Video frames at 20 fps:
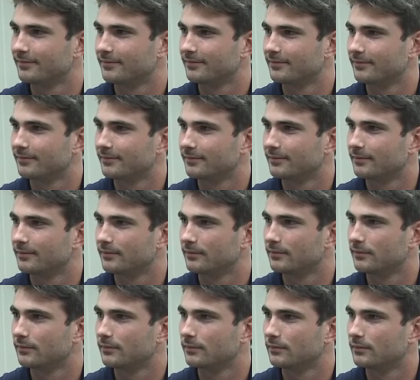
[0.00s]

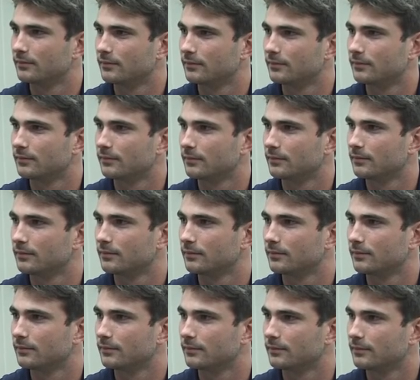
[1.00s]

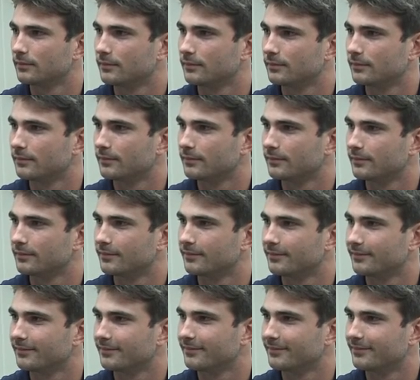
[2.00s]

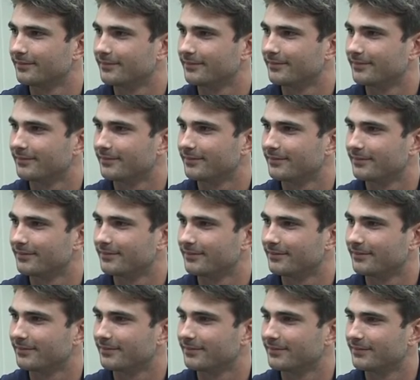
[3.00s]

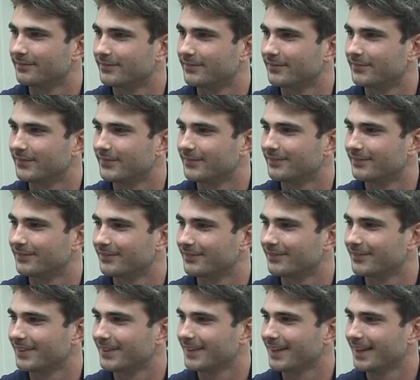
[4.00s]

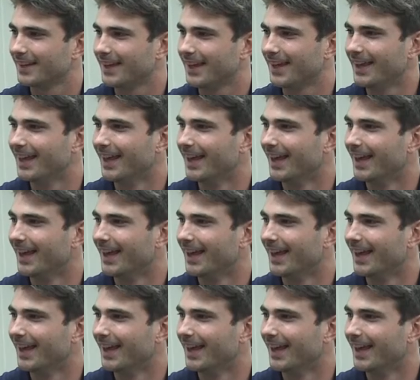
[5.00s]
(not speaking)